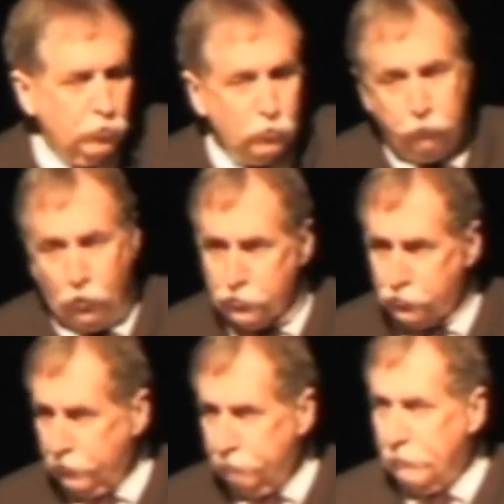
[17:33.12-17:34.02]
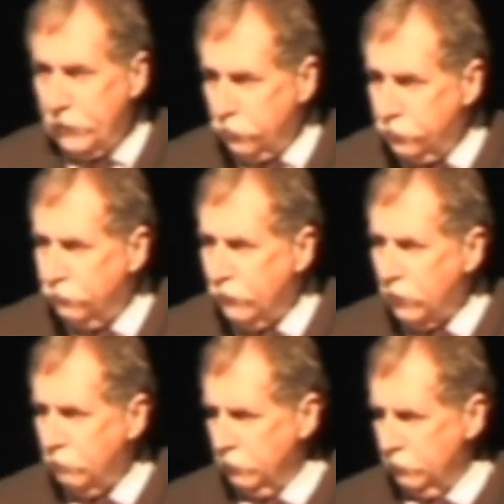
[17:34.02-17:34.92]
to fostering better
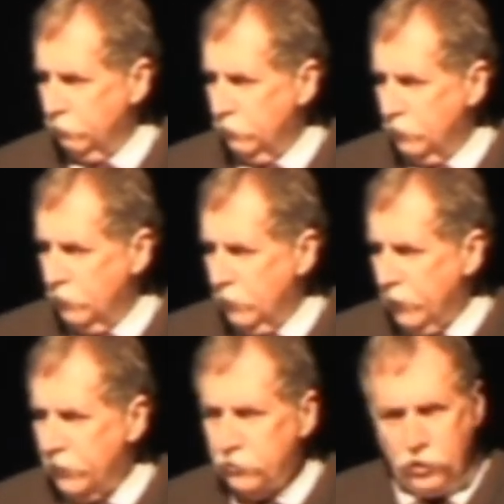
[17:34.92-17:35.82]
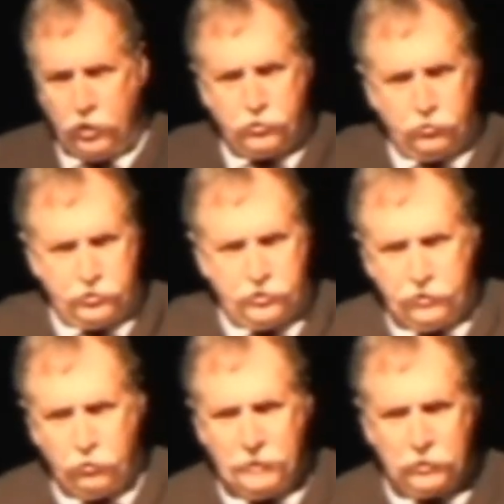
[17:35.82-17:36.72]
development. And it's also the
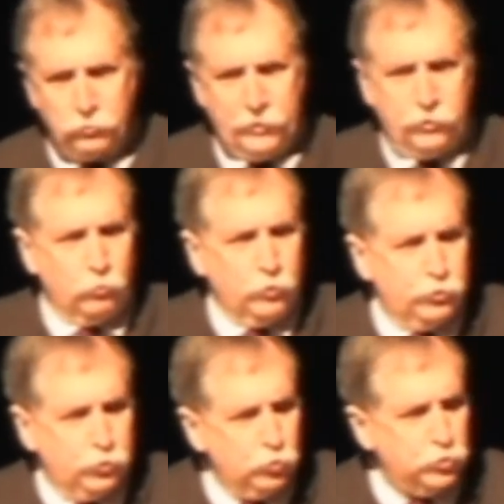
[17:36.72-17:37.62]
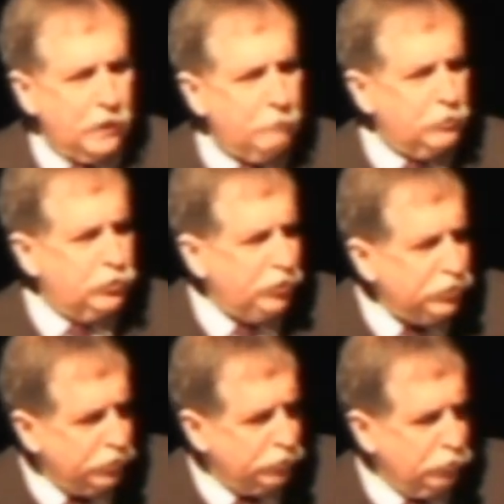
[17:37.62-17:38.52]
single best way to reduce
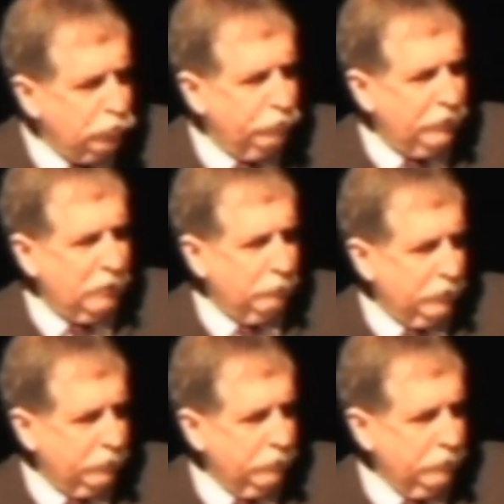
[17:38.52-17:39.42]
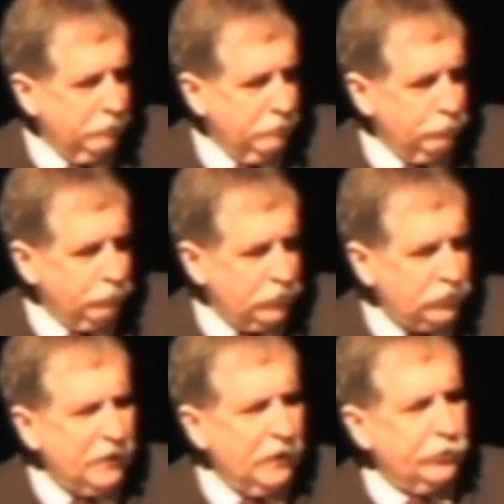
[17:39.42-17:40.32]
opposition to new development.
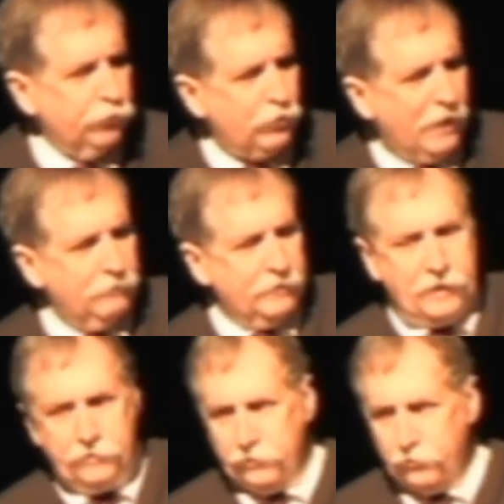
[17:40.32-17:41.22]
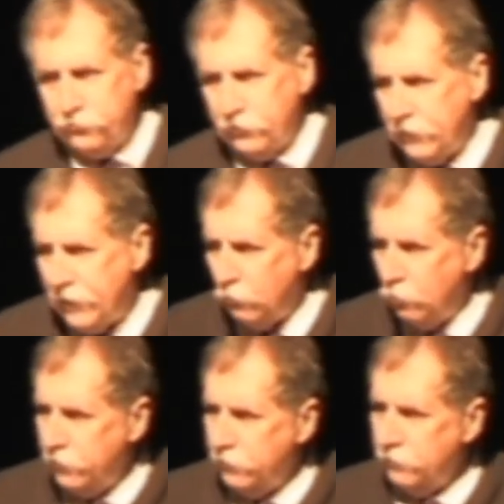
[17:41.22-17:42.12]
It's kind of like you're driving down the interstate
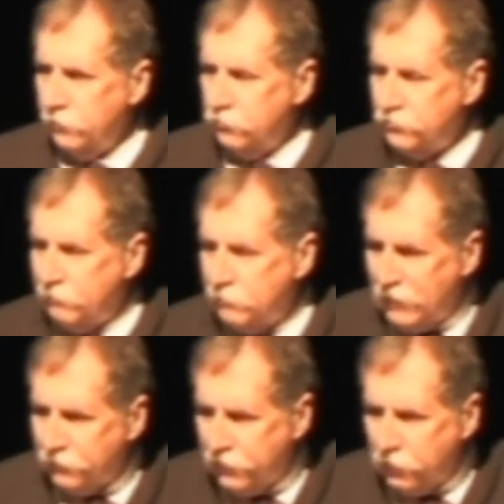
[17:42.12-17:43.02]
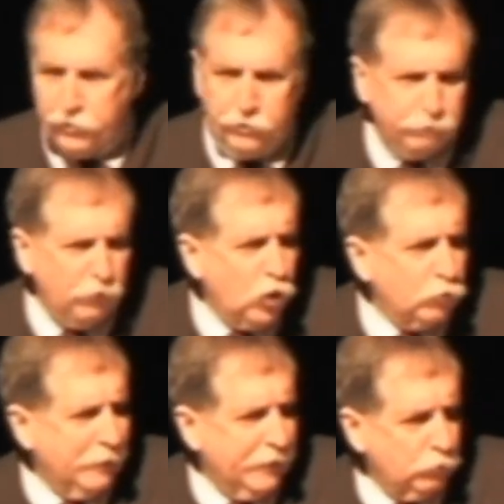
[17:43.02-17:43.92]
highway at, 70 miles an hour and you hit a
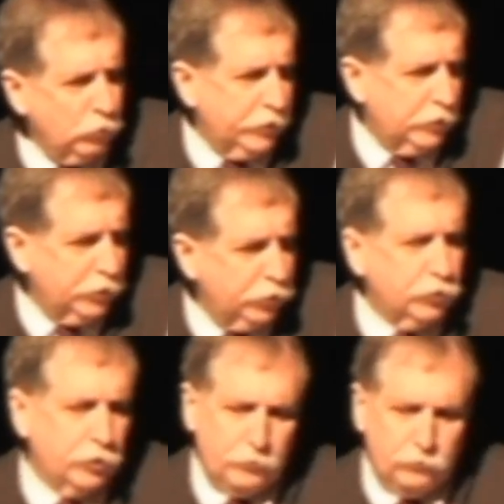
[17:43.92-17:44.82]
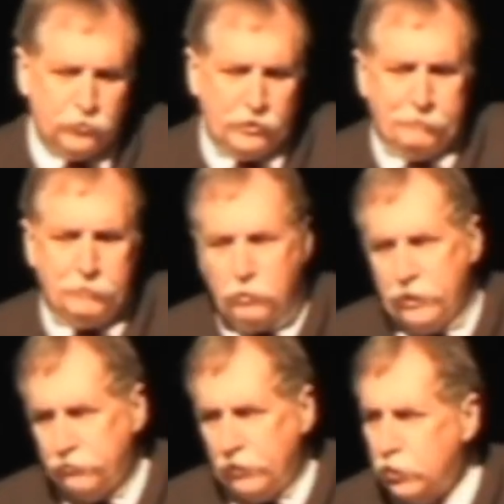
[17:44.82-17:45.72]
fog bank. What are you going to do? You're going to slam the
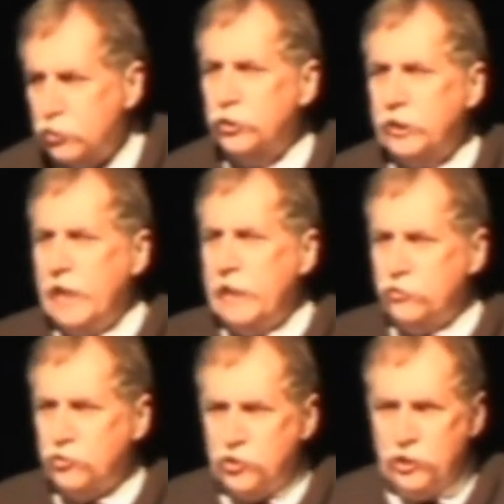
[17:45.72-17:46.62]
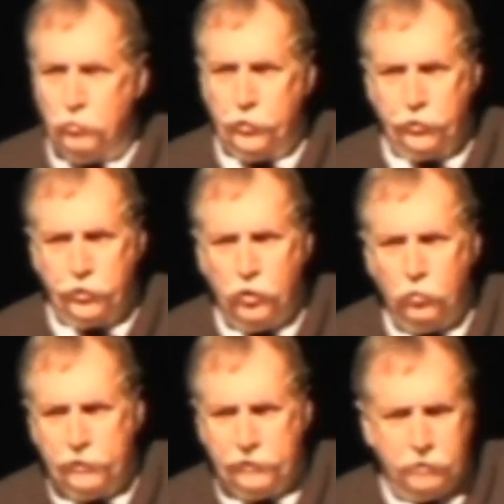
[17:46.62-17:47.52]
brakes on because you can't see where you're
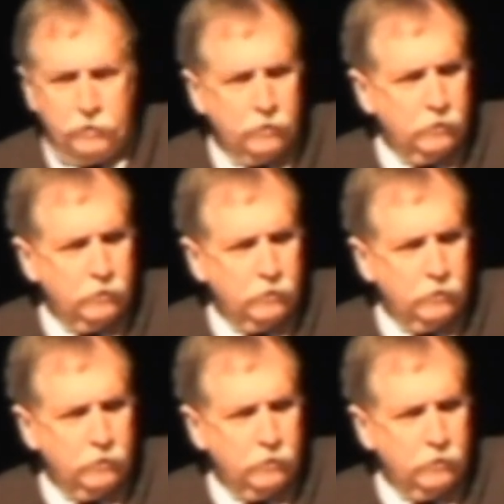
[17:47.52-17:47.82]
going.